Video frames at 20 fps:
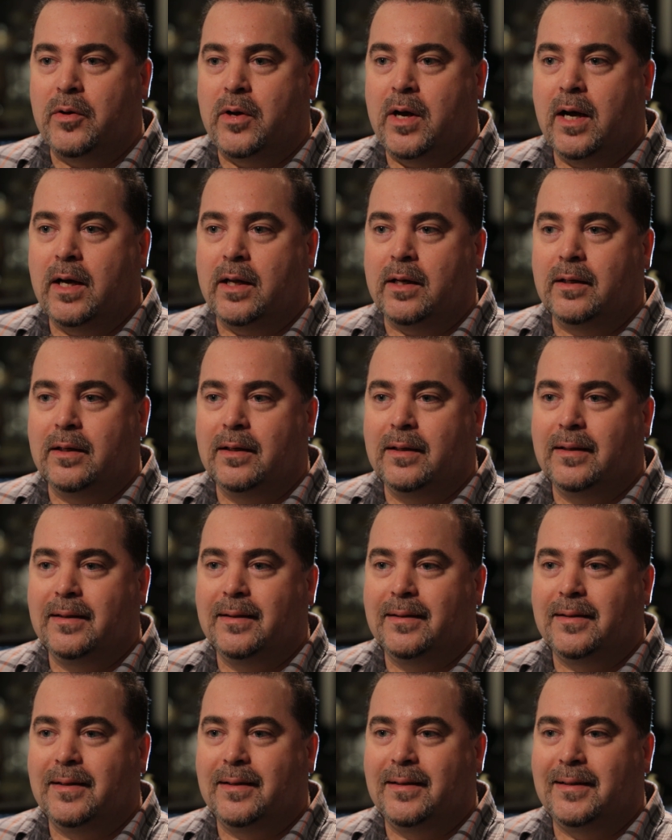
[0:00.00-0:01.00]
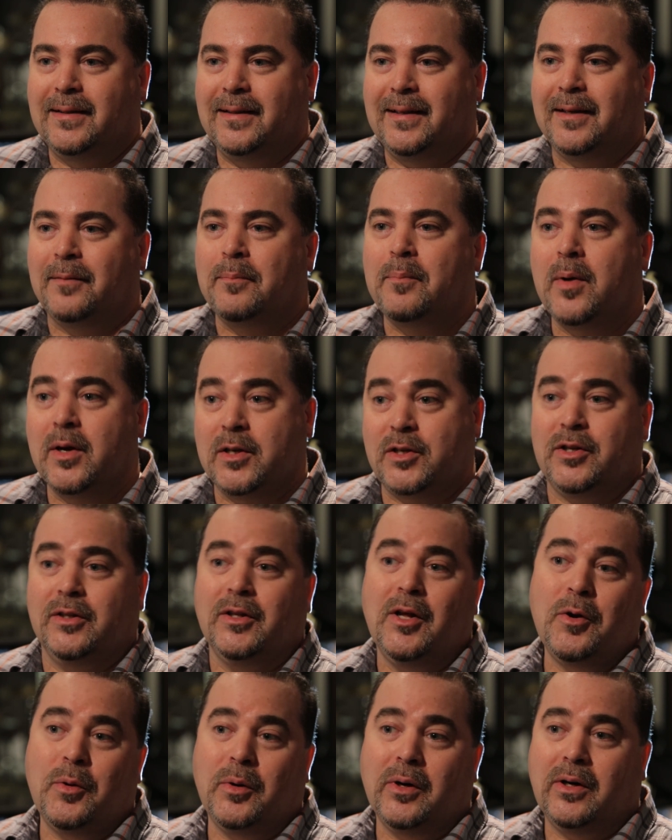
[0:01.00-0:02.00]
cut at a much
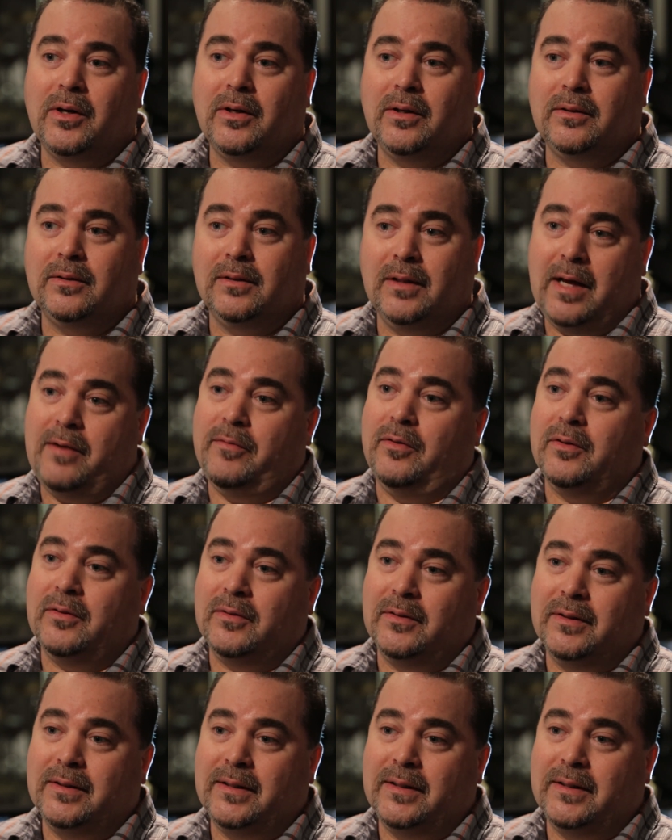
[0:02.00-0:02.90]
lower level.